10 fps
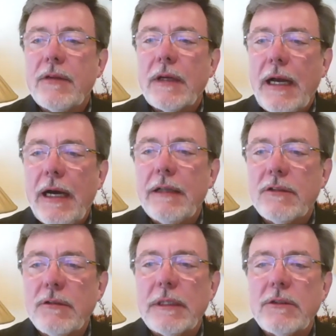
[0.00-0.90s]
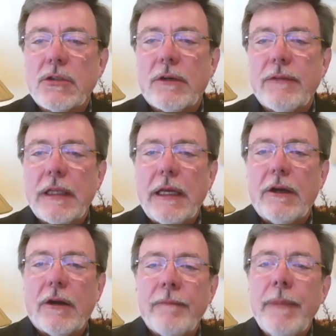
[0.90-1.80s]
and is a consummate
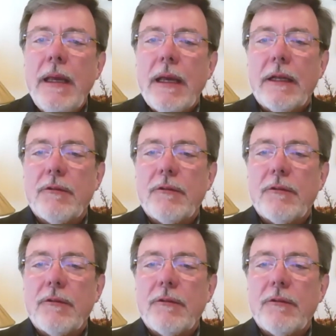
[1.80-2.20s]
servant leader